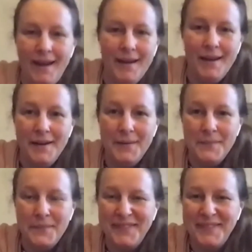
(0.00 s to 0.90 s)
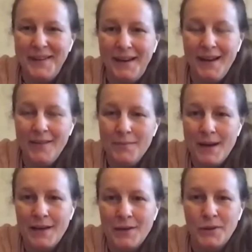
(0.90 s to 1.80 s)
I have
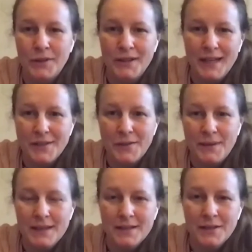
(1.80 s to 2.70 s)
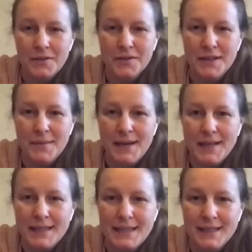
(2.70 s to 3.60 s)
my daughter next to me, so she might.